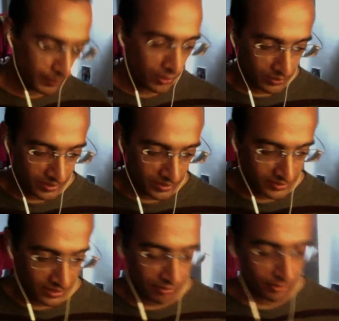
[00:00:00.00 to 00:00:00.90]
of the reason
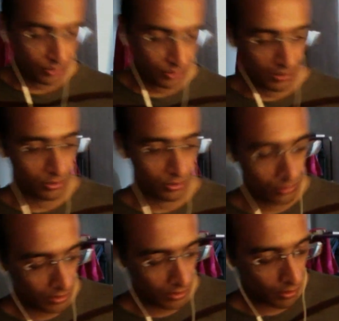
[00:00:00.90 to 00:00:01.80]
I was able to
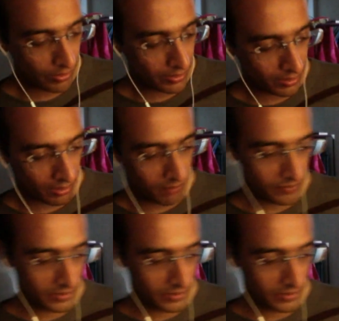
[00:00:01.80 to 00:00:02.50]
overcome